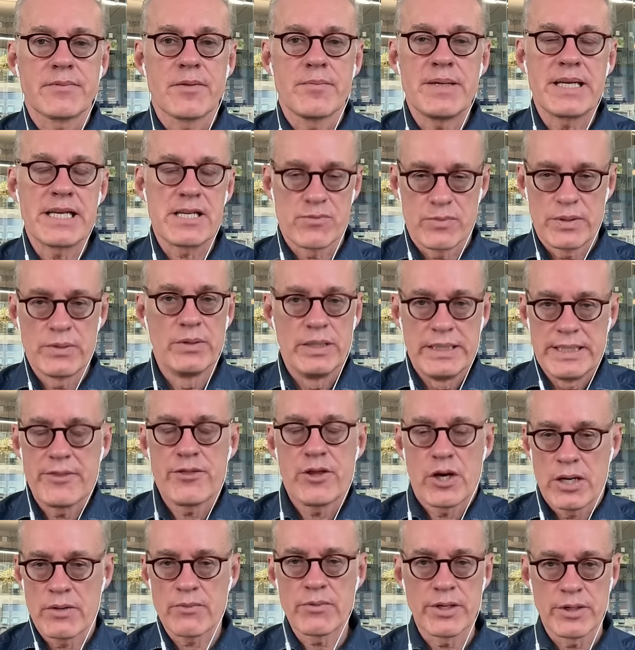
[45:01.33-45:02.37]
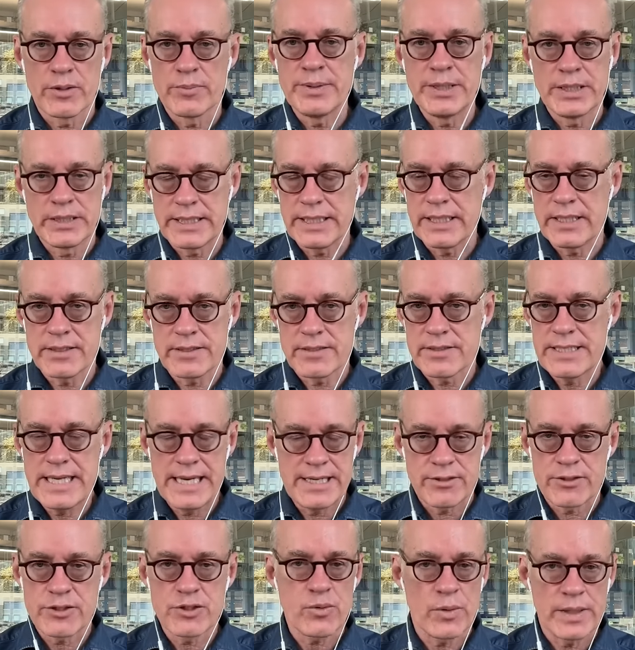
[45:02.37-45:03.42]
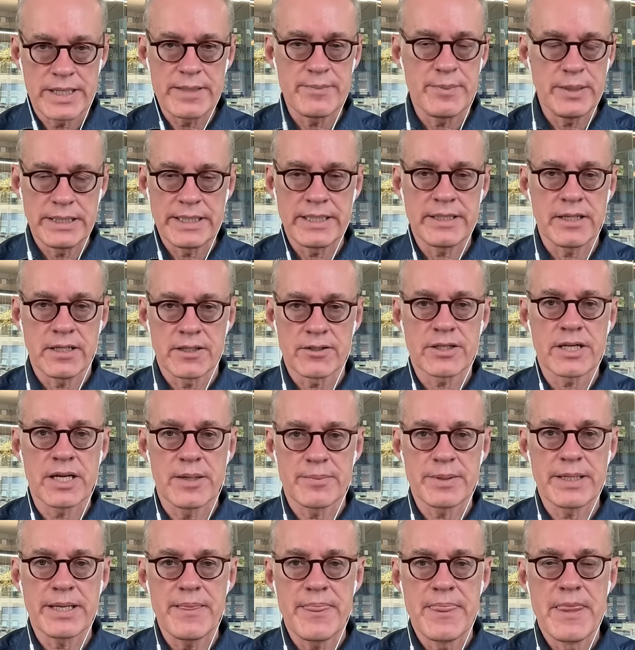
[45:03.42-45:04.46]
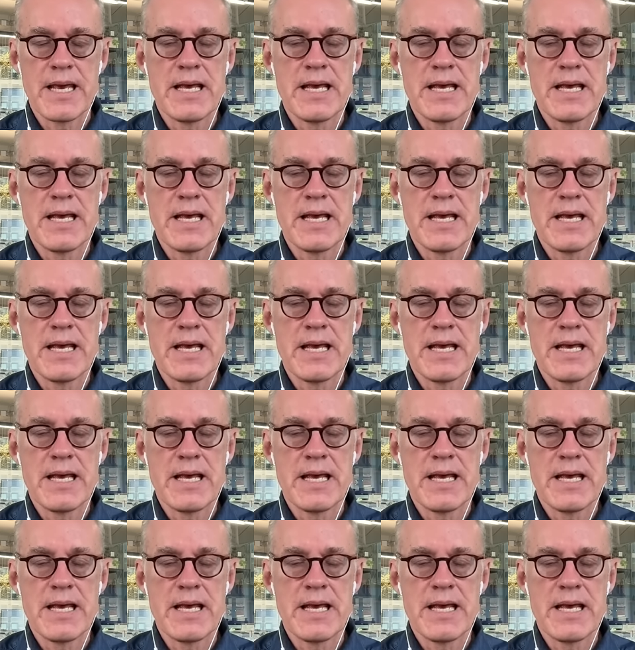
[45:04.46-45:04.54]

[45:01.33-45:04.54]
because we really thought we were building a 10 or 20 billion dollar company.